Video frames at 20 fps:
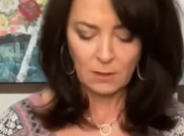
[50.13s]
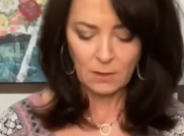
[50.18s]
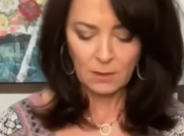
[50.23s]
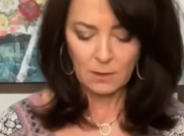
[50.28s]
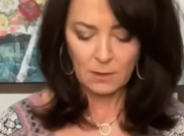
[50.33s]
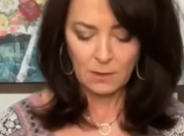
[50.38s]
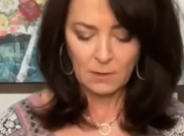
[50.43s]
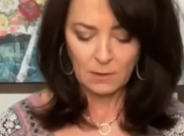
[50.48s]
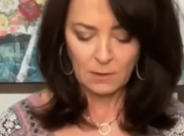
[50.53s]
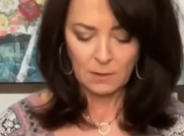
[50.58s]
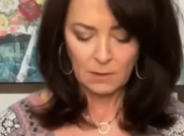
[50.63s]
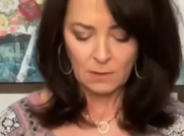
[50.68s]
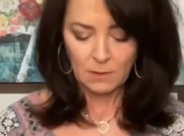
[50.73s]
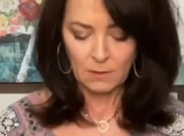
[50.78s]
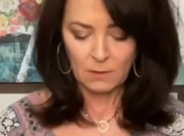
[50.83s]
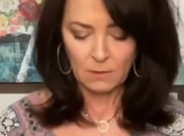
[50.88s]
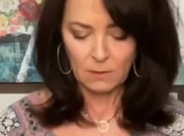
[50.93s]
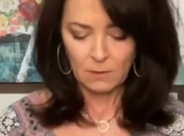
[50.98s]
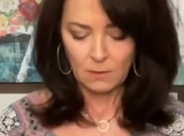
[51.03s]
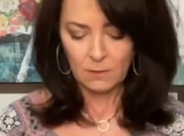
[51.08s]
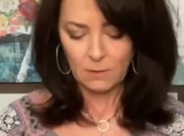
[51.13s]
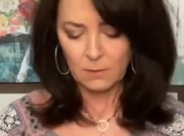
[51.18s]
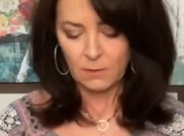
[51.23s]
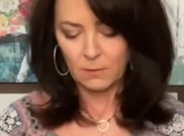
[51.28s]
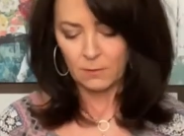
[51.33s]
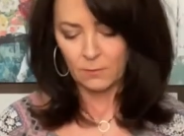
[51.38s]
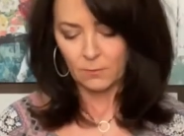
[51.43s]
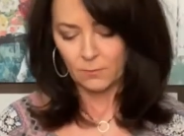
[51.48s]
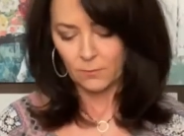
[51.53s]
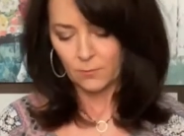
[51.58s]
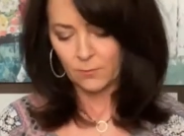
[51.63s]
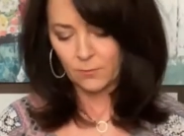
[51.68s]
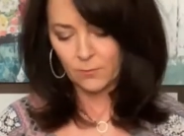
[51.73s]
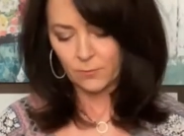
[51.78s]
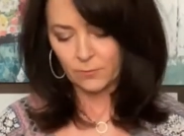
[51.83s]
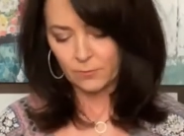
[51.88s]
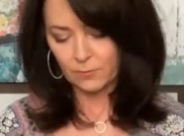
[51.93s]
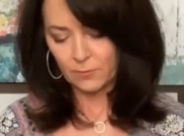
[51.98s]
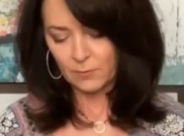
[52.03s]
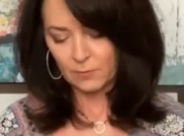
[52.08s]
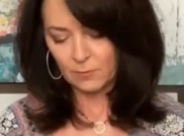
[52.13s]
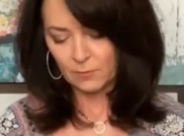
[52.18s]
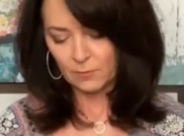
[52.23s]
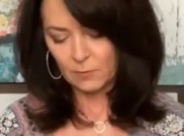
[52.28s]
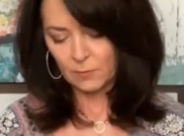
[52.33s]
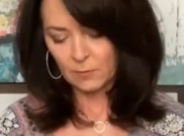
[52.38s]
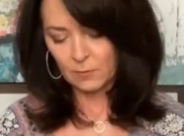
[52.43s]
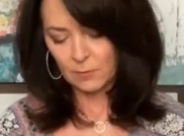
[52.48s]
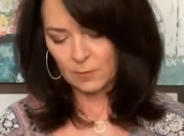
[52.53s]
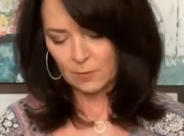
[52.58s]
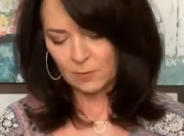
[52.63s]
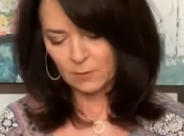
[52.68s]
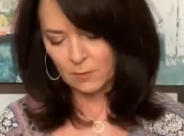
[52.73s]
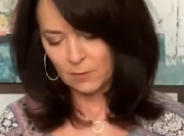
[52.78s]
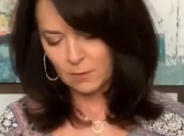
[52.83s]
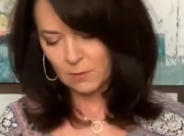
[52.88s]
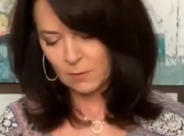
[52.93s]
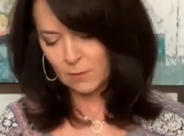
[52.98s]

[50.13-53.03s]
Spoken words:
No one is speaking in this clip.